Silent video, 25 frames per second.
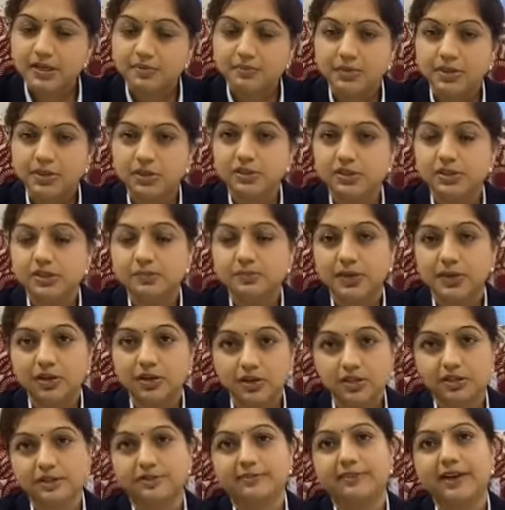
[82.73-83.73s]
because
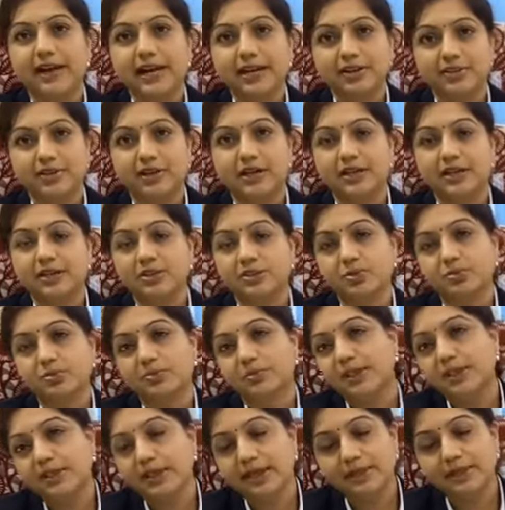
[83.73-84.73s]
because of cataracts
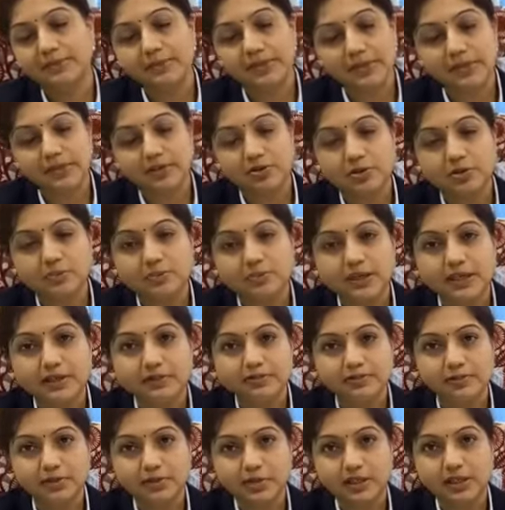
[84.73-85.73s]
many times there could be
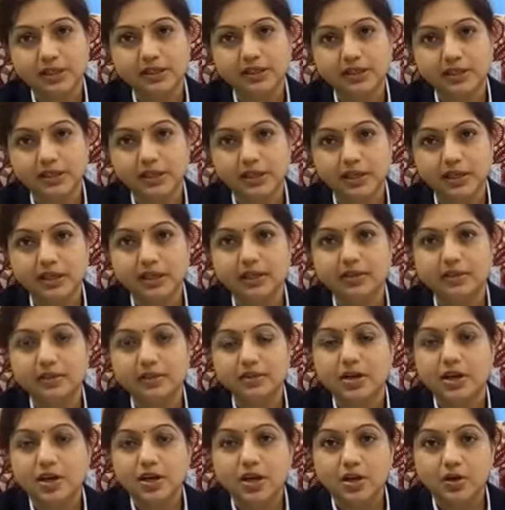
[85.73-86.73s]
difficulty
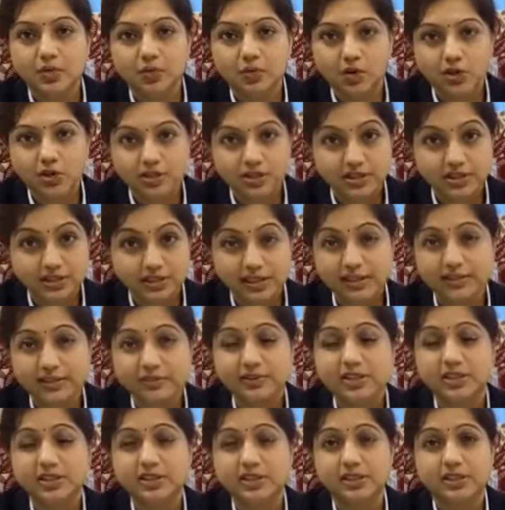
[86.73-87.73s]
in watching
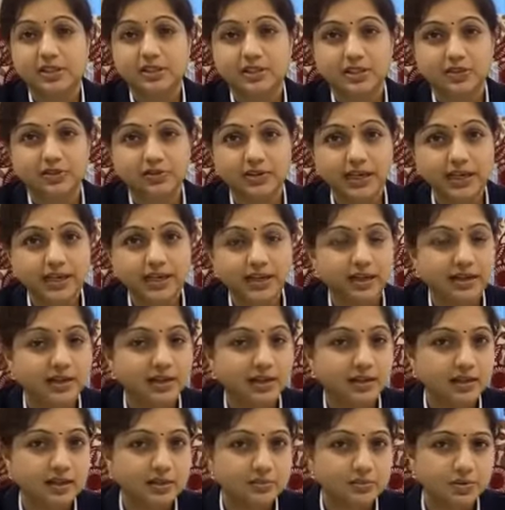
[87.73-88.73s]
television and reading
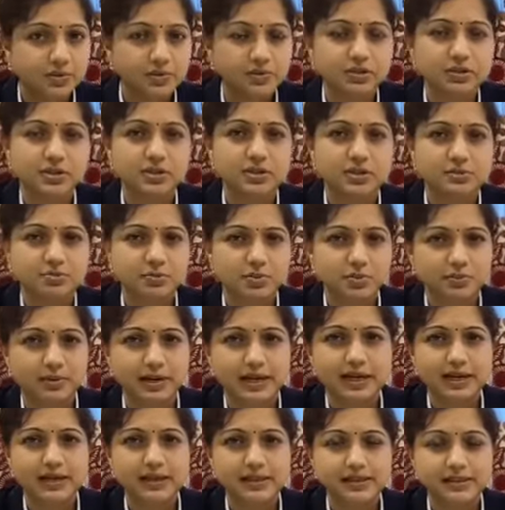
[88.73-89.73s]
and computers
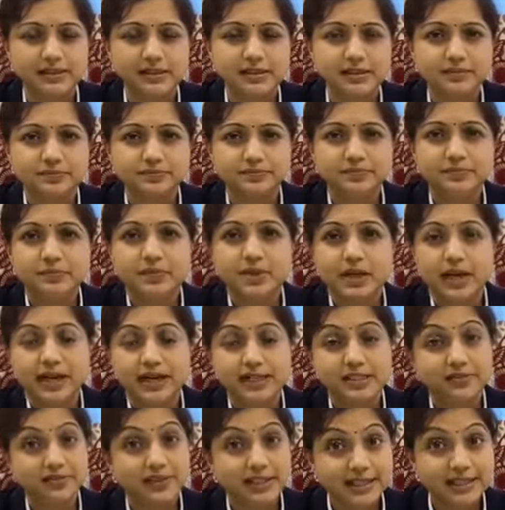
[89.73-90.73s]
mobiles
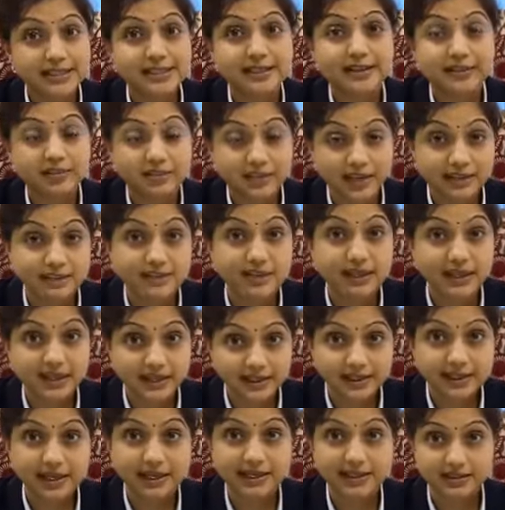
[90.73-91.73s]
as well as at driving
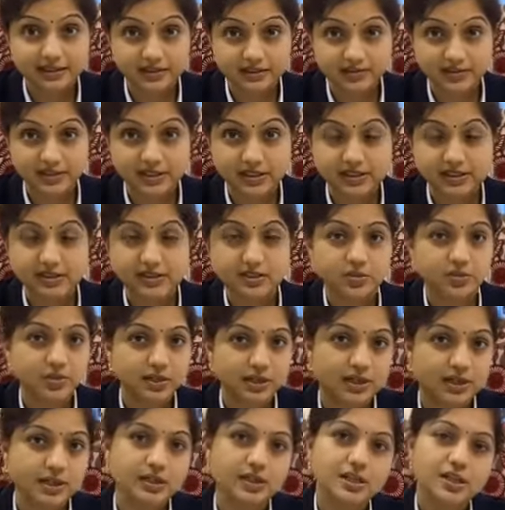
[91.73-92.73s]
at night which is
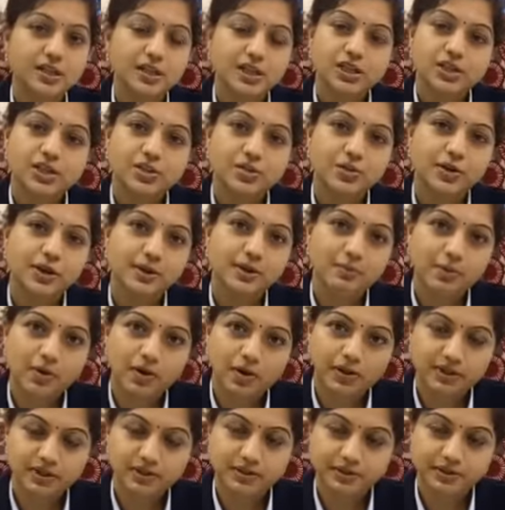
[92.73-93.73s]
today so
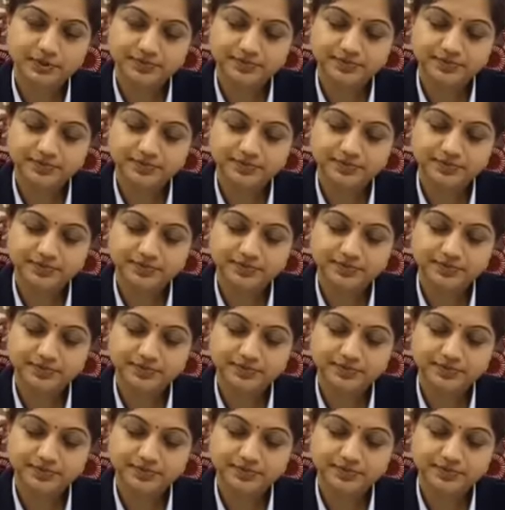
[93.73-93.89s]
important